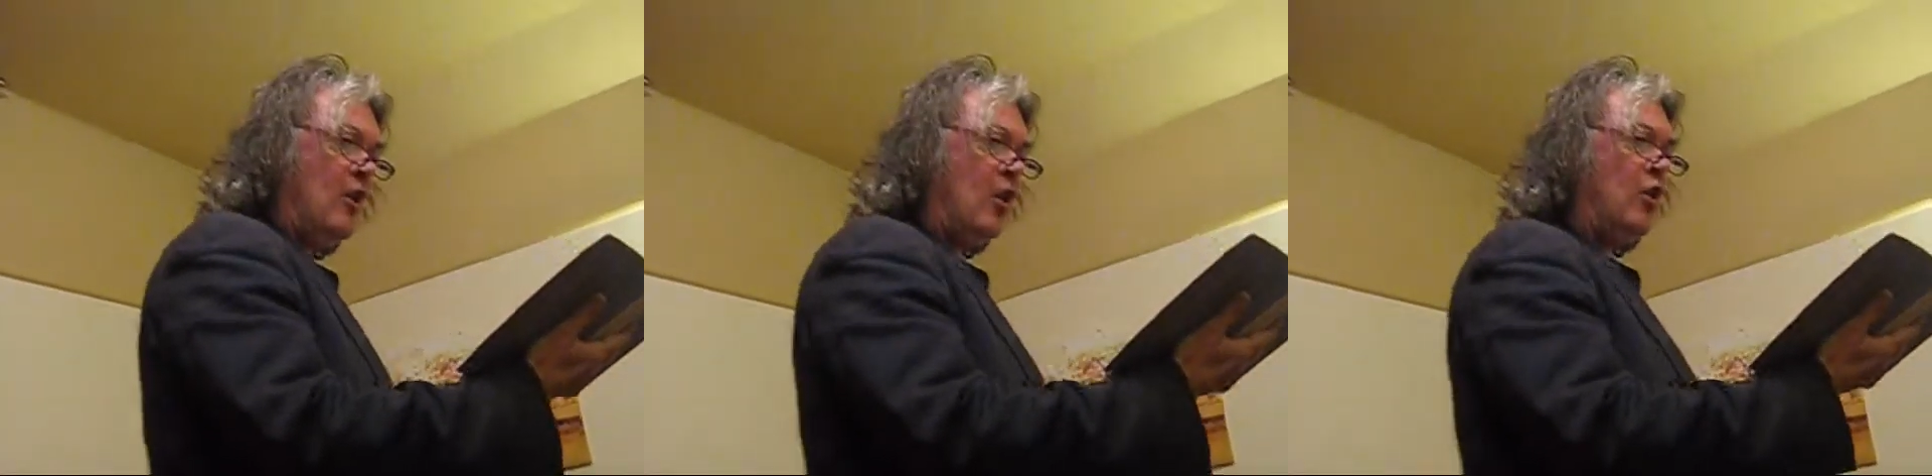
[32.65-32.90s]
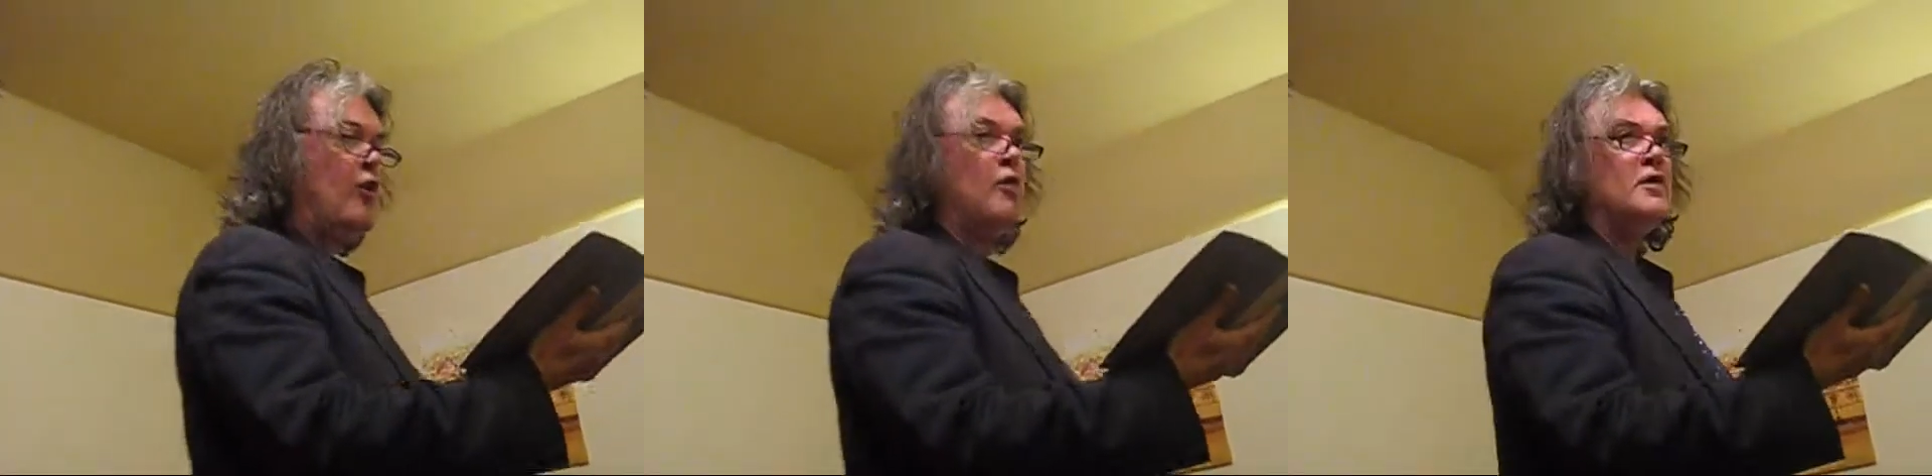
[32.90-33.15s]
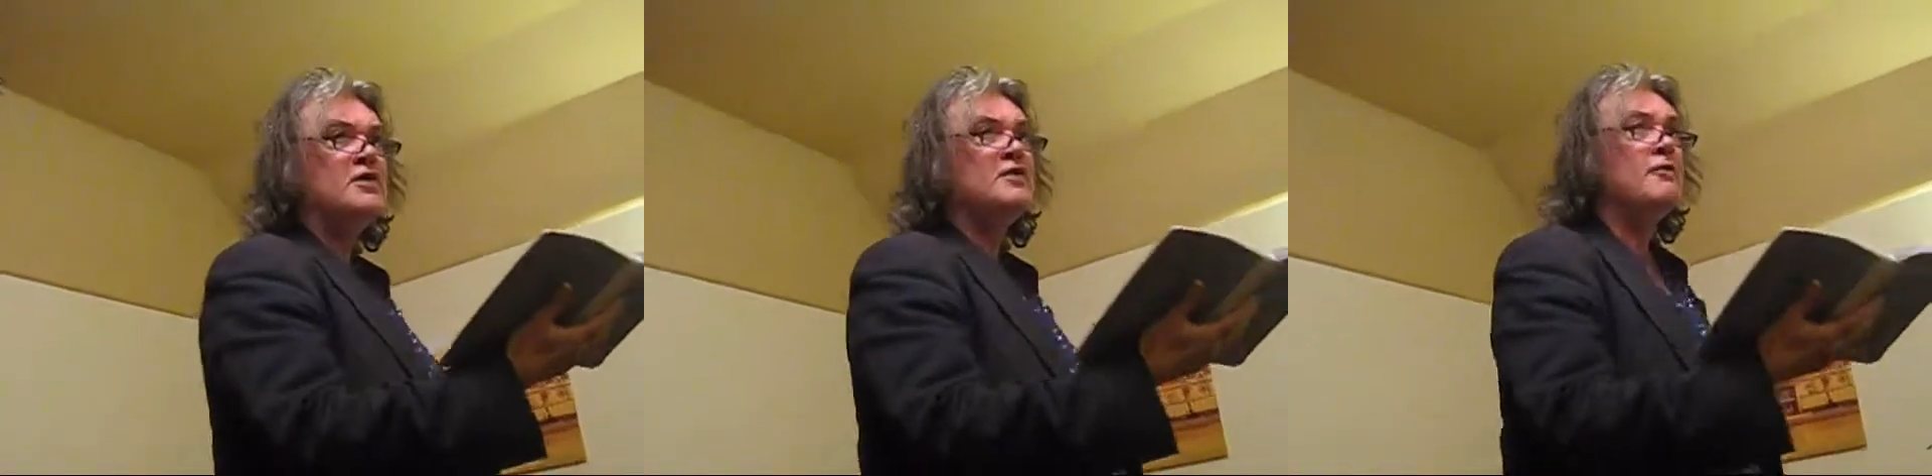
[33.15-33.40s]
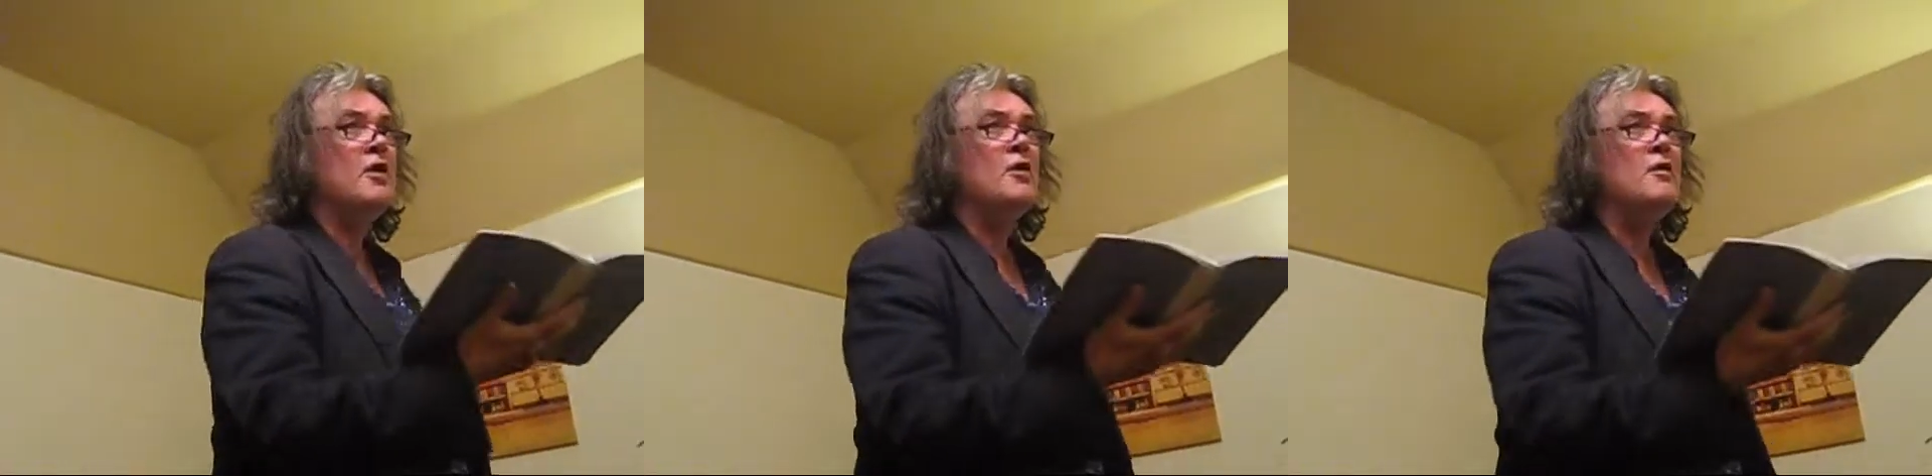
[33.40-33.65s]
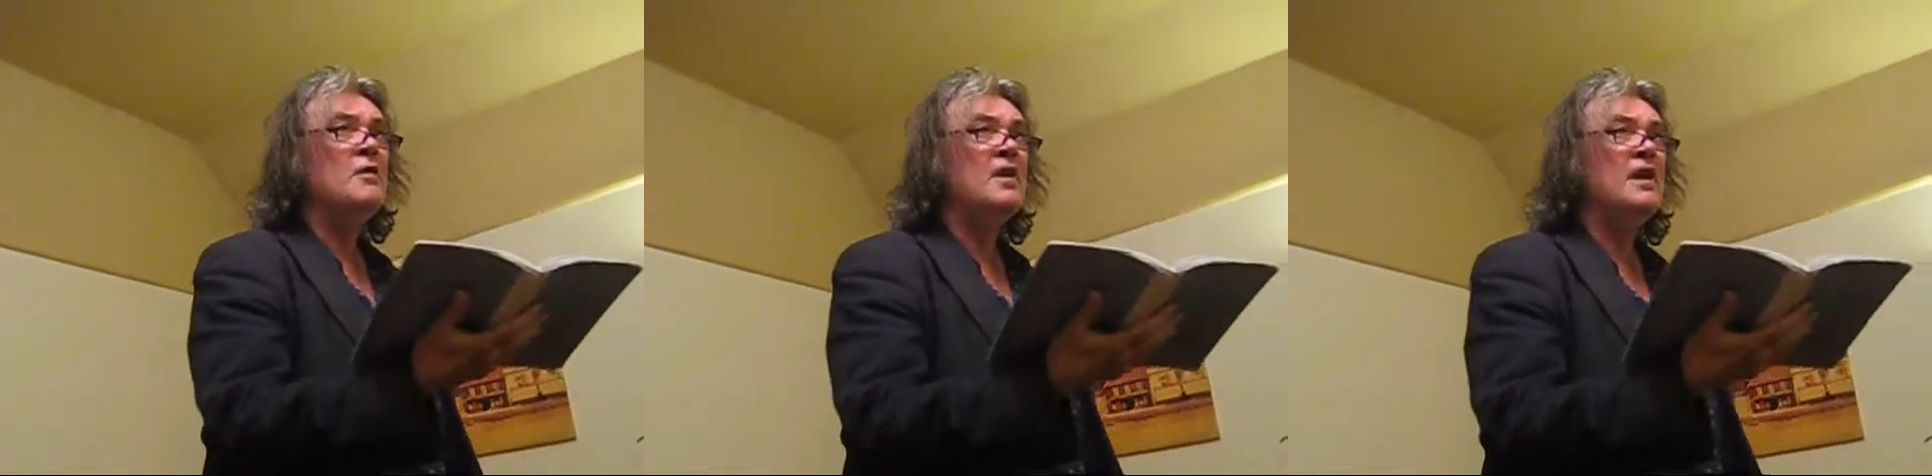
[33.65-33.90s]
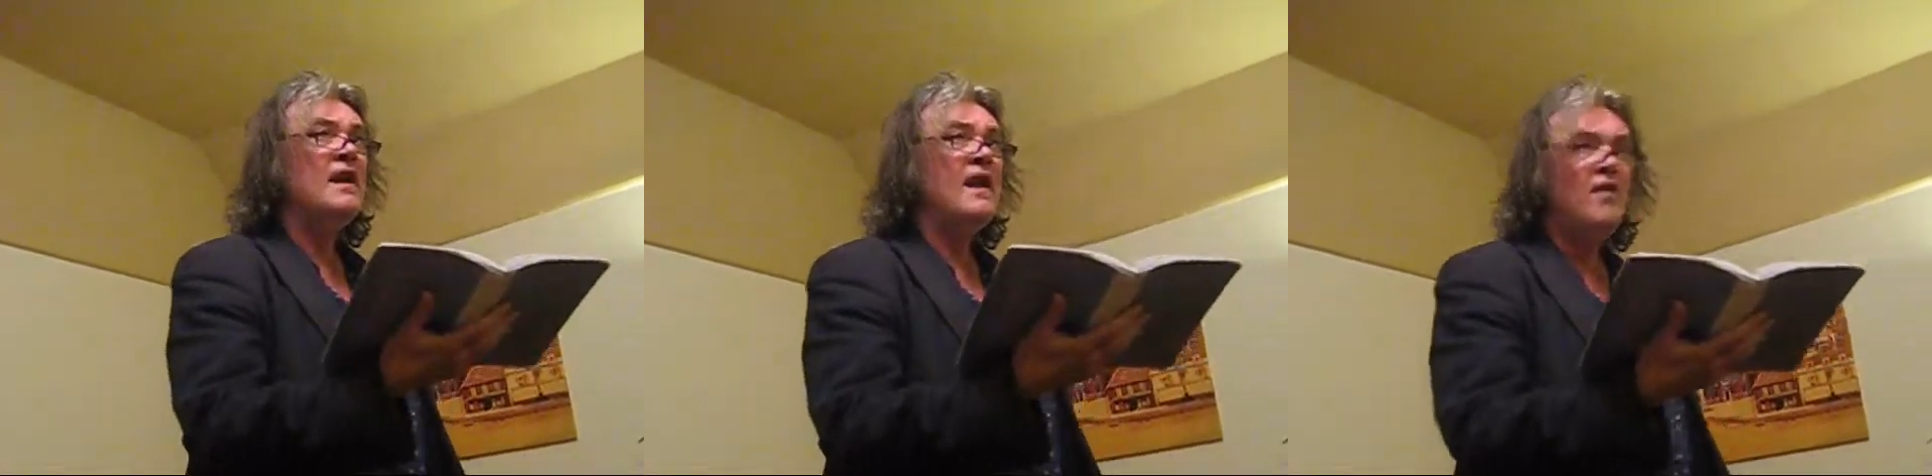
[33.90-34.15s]
on Lewes Road
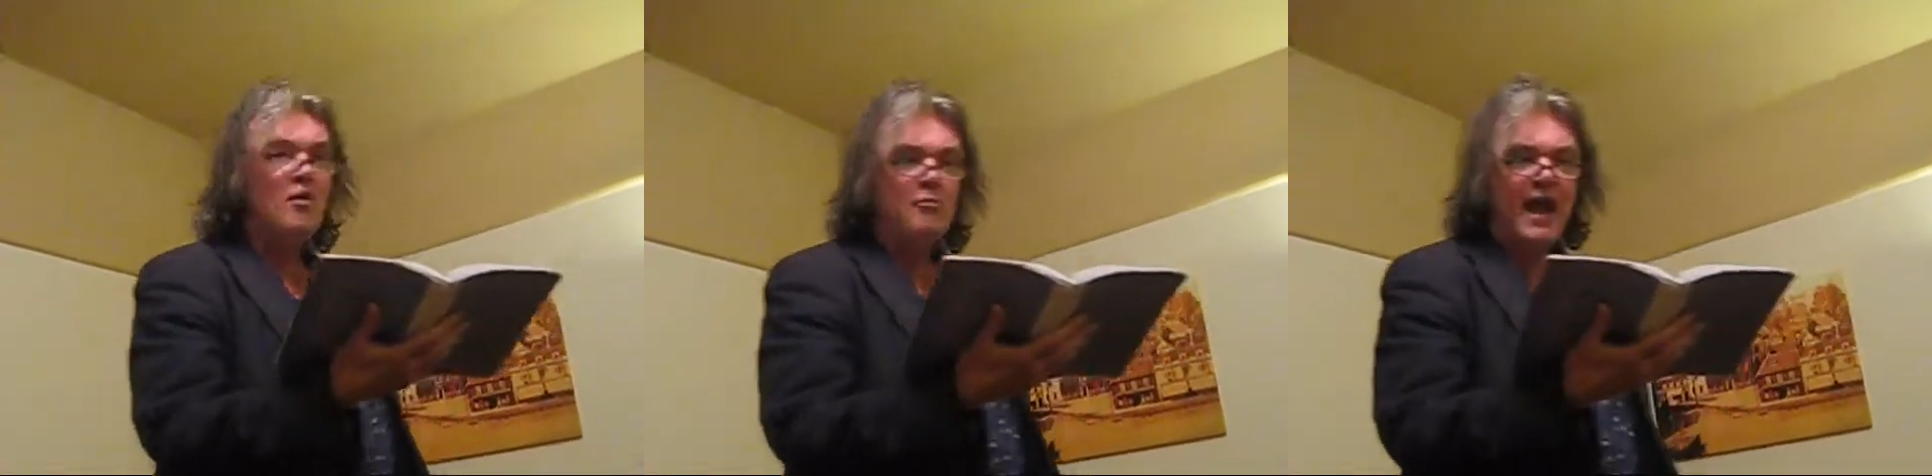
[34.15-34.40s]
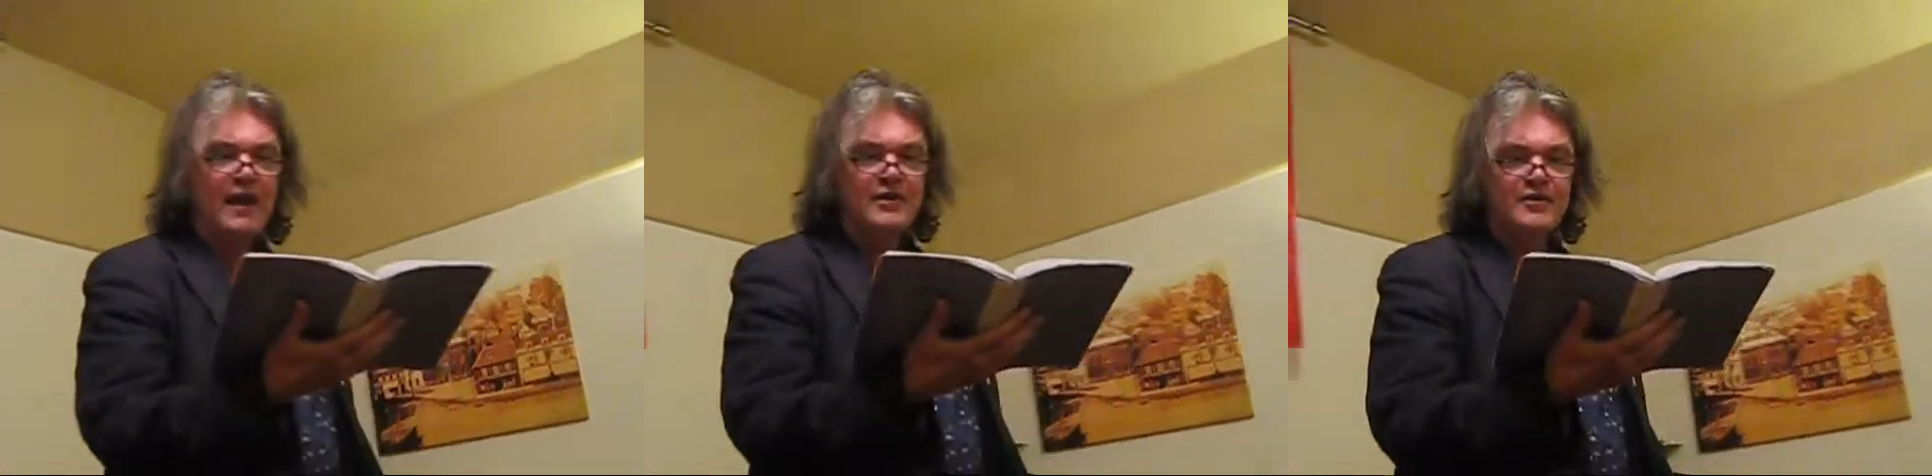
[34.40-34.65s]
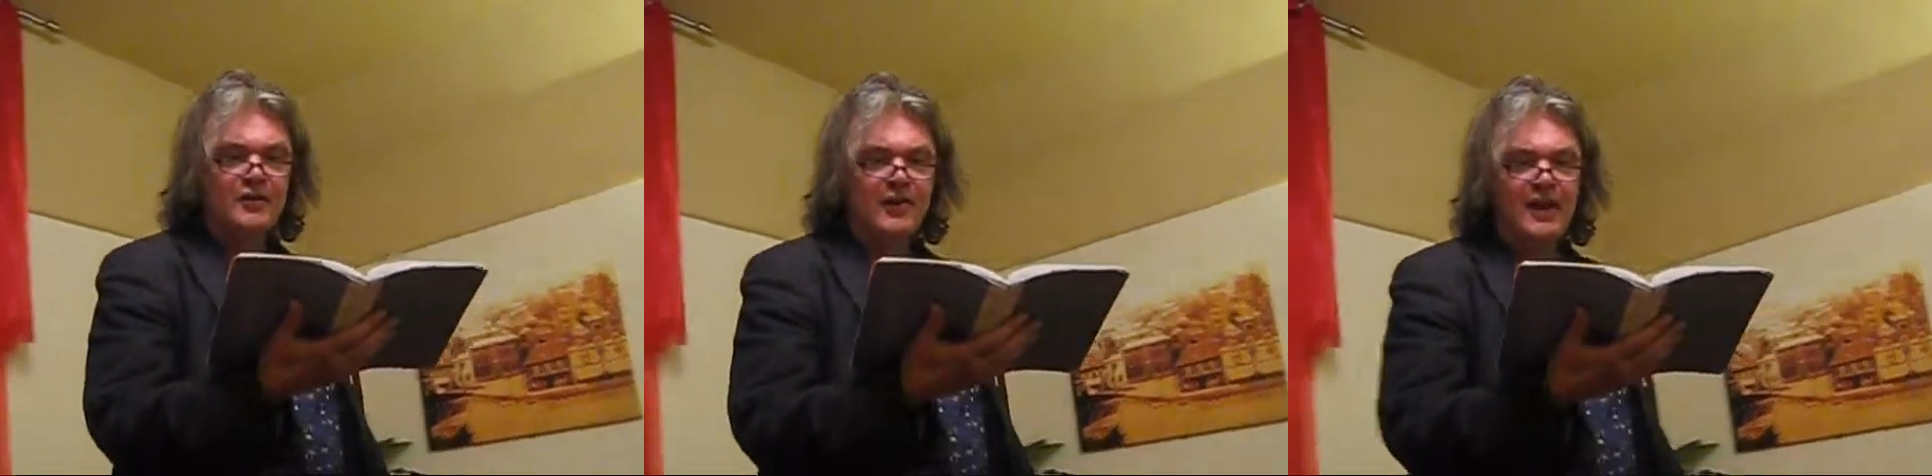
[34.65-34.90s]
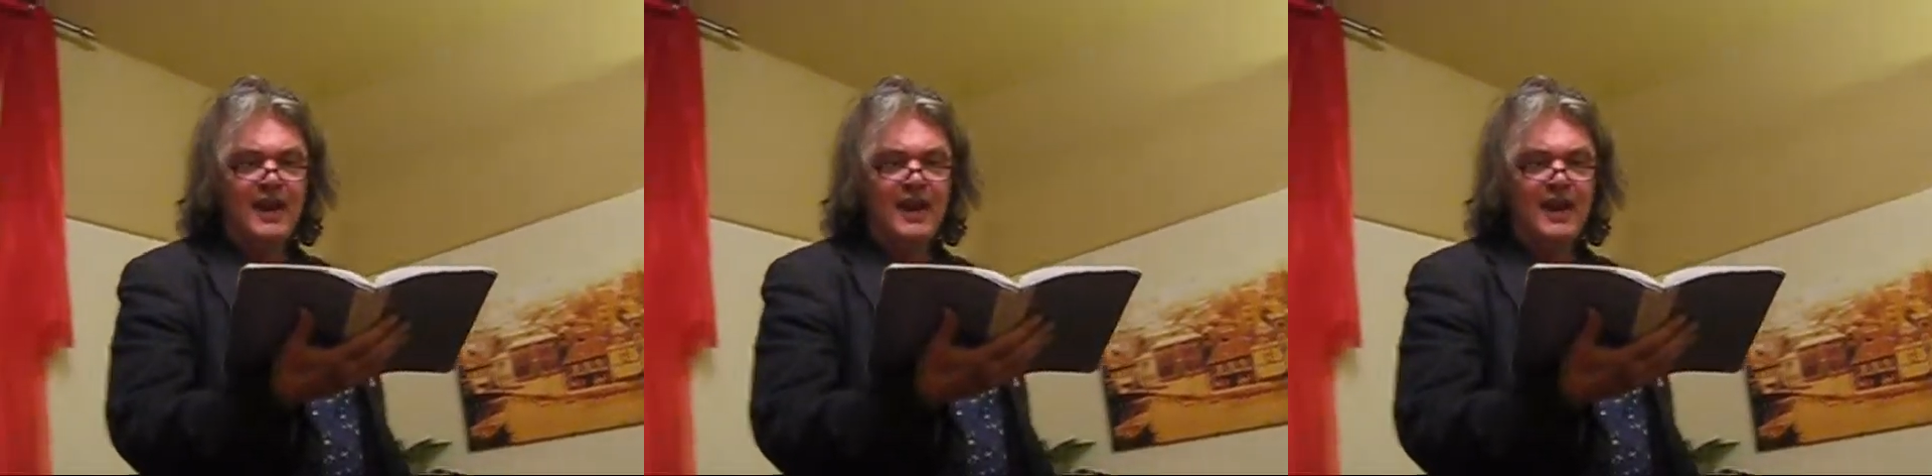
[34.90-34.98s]
in the petrol